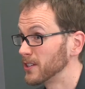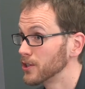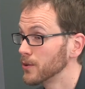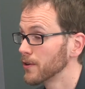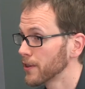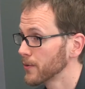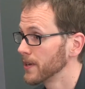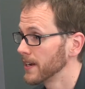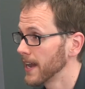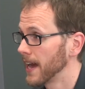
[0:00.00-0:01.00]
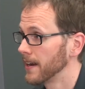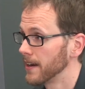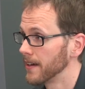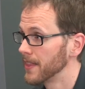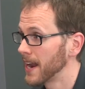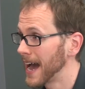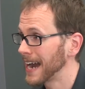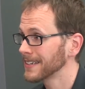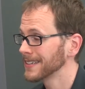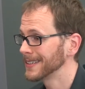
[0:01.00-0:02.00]
two or three in Canada that
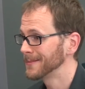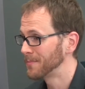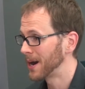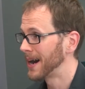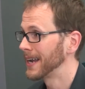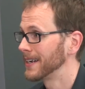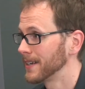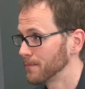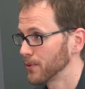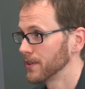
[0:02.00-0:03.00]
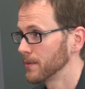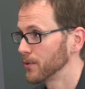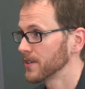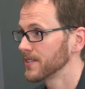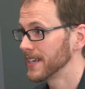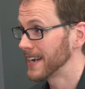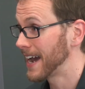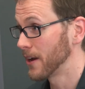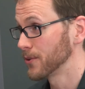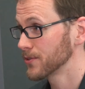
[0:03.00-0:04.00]
actually bind and print the books
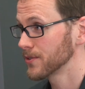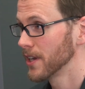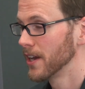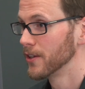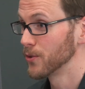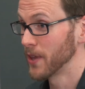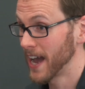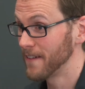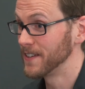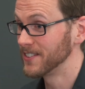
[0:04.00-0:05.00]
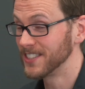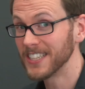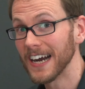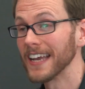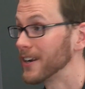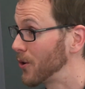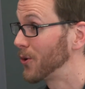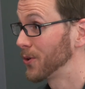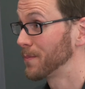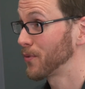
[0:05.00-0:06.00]
in-house. So they have these giant
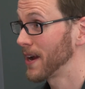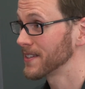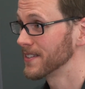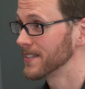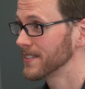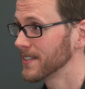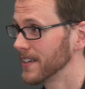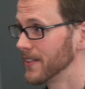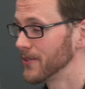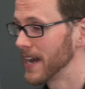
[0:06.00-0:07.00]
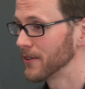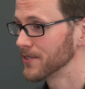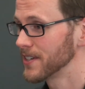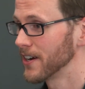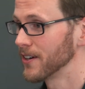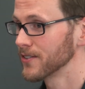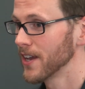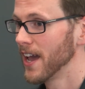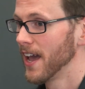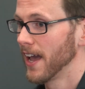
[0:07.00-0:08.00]
old presses in their downstairs,
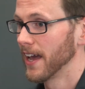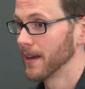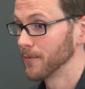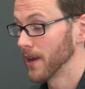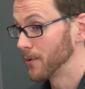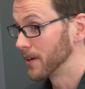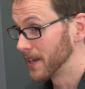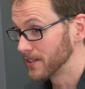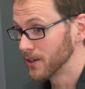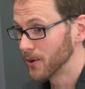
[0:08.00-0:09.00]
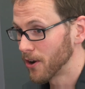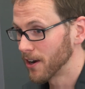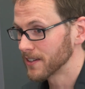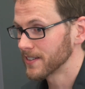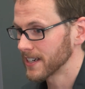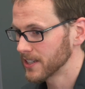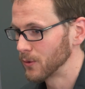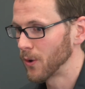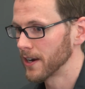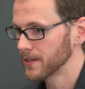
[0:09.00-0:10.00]
and I'm, I'm going to get to go in August and actually
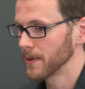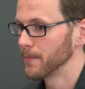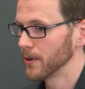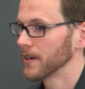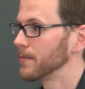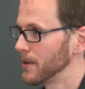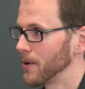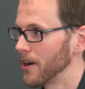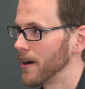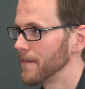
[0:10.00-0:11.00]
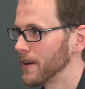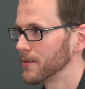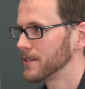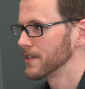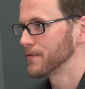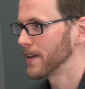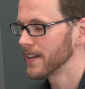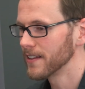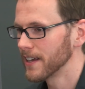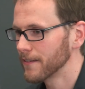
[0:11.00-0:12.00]
watch my book be run off there, which is just fan
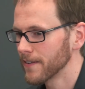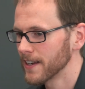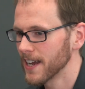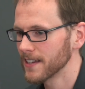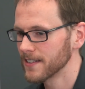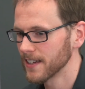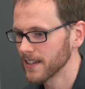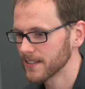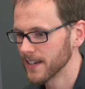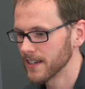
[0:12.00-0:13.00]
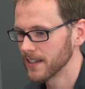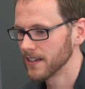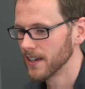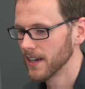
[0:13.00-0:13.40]
like fantastic and exciting